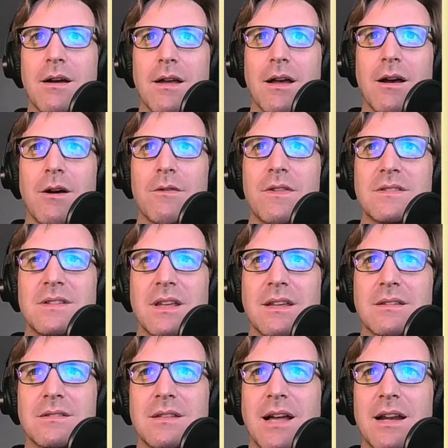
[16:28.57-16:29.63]
Oh, this thing
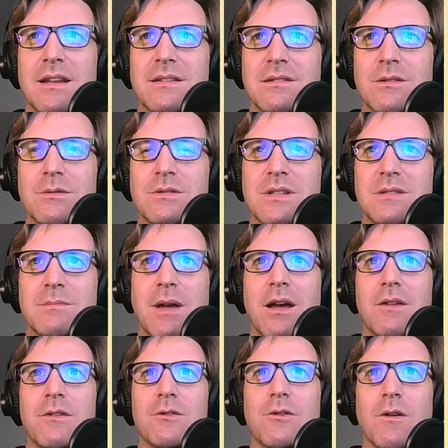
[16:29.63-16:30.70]
is not as loose as my
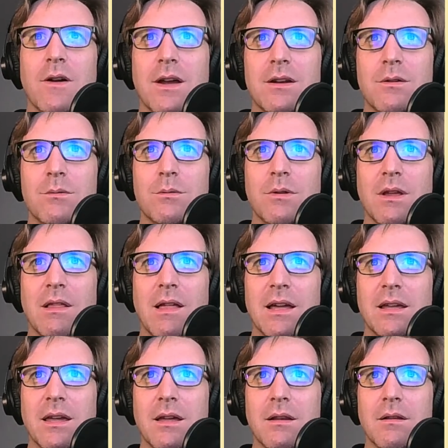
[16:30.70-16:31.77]
other drawing. I don't really
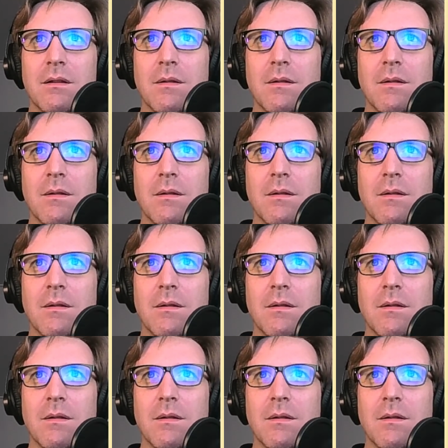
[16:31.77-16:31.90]
like it.